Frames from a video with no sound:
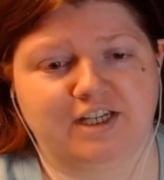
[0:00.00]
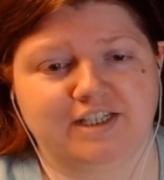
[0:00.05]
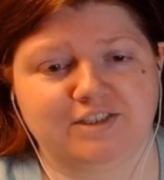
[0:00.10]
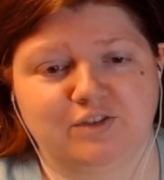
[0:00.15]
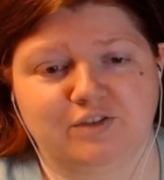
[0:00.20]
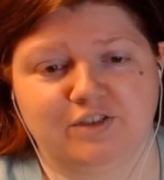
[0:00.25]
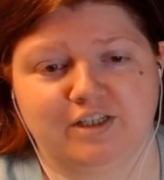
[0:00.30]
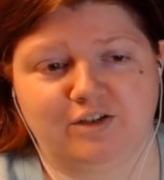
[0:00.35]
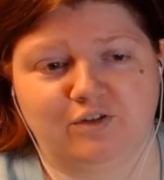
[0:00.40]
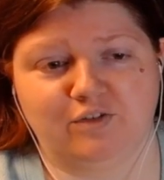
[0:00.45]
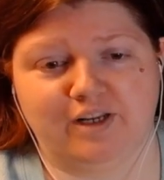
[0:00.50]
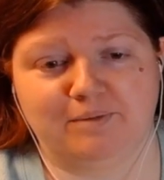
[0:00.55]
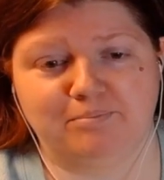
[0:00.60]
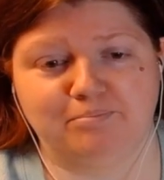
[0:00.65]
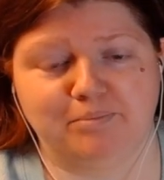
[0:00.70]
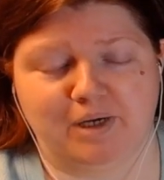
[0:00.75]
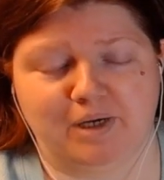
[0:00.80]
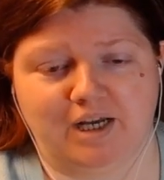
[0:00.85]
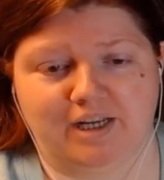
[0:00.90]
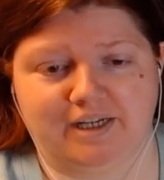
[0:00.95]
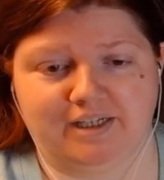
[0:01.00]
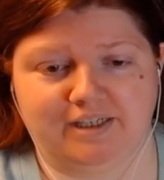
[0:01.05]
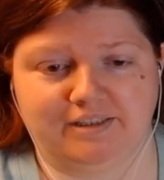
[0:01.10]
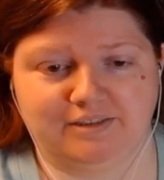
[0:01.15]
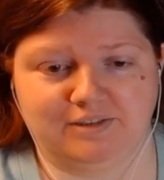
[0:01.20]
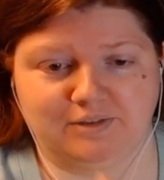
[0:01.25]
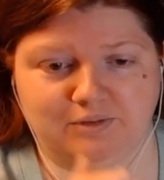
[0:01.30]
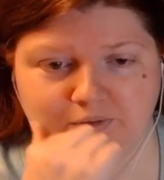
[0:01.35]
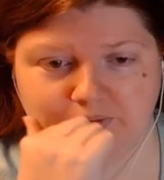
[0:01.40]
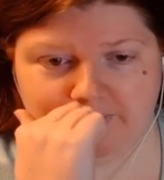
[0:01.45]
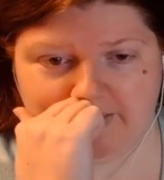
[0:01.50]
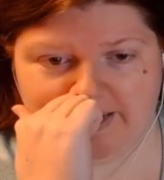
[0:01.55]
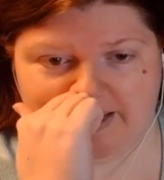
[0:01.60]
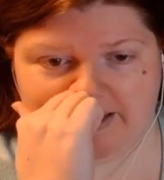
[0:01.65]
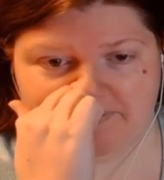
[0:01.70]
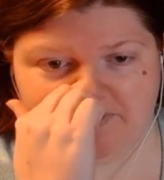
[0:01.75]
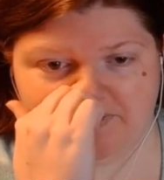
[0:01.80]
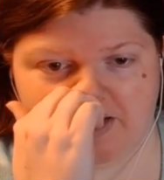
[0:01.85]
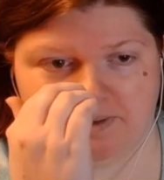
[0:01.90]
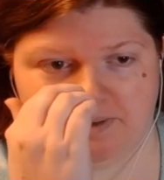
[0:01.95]
okay, so they don't have Bonnie. So who do they
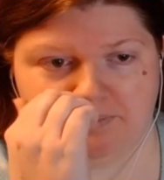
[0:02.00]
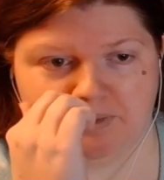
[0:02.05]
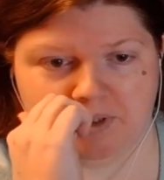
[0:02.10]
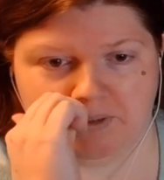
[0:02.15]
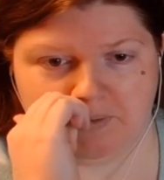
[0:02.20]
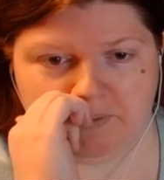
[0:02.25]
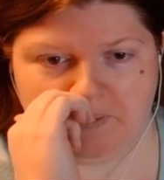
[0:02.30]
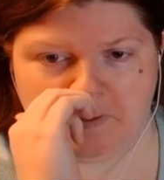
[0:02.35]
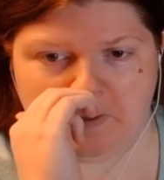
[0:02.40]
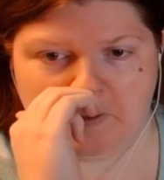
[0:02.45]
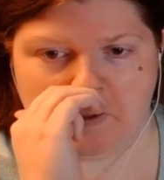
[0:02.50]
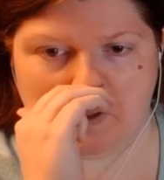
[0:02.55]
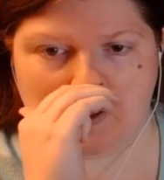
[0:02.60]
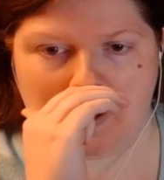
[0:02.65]
have? Gabriel?